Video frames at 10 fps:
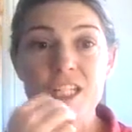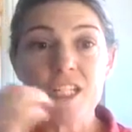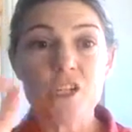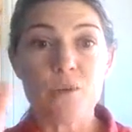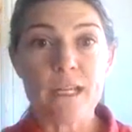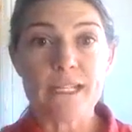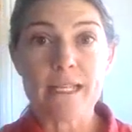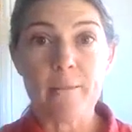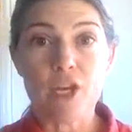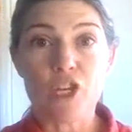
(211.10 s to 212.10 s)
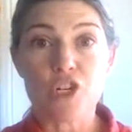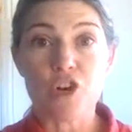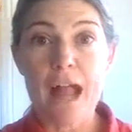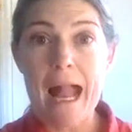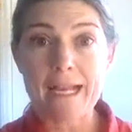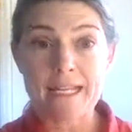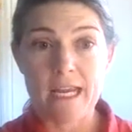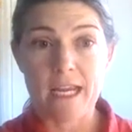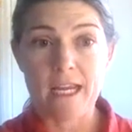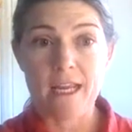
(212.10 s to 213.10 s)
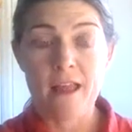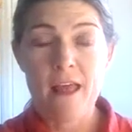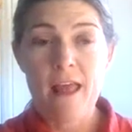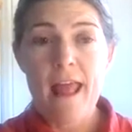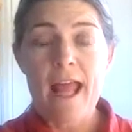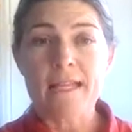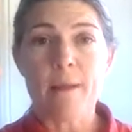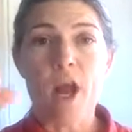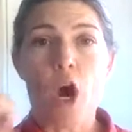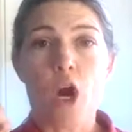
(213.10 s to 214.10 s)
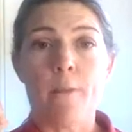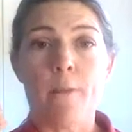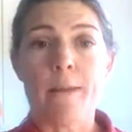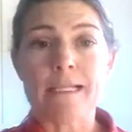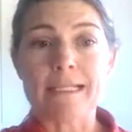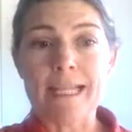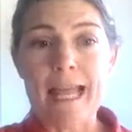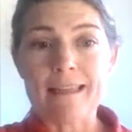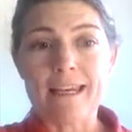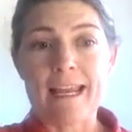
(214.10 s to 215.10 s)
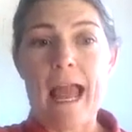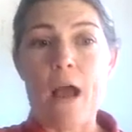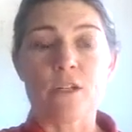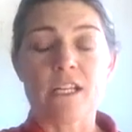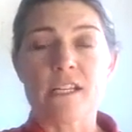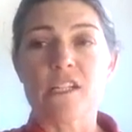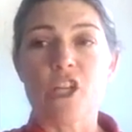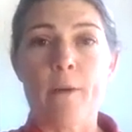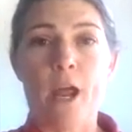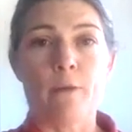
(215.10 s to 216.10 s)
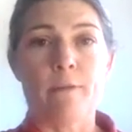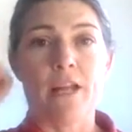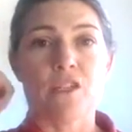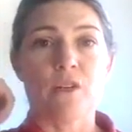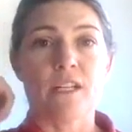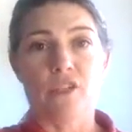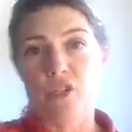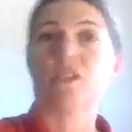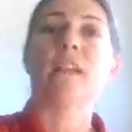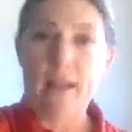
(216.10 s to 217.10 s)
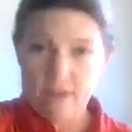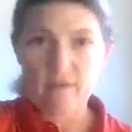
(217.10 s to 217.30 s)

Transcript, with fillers: doing some contracting as my arm is lengthening out to slow my arm down so it doesn't just like